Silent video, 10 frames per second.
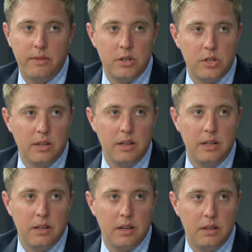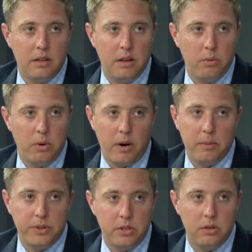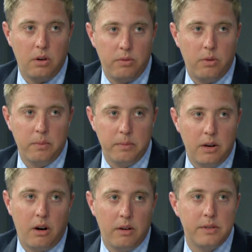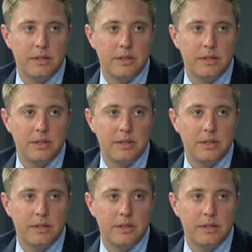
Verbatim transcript: efficiently that, that we were able to do all for them in our office.